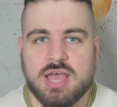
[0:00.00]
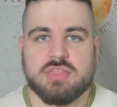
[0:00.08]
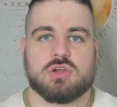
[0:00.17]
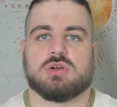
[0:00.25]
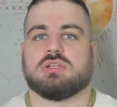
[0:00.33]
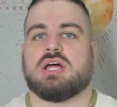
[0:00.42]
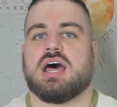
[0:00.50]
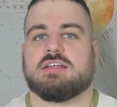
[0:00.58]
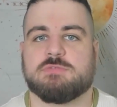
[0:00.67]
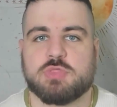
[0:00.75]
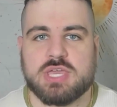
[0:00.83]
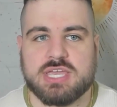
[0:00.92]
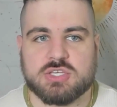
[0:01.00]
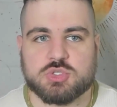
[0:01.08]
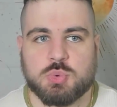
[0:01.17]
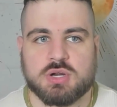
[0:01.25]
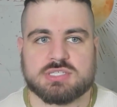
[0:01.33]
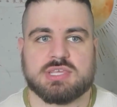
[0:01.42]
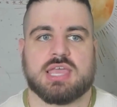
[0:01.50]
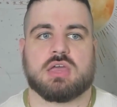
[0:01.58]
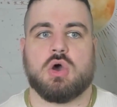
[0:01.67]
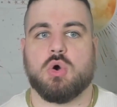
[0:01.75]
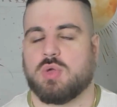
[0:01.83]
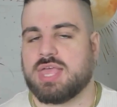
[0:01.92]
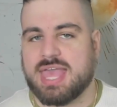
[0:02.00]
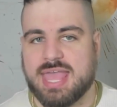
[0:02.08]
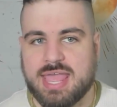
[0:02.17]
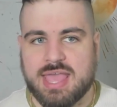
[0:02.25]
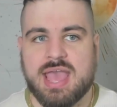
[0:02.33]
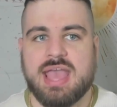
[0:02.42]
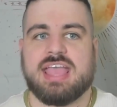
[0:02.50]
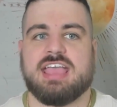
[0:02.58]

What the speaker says: There are a lot of things where it's like, okay,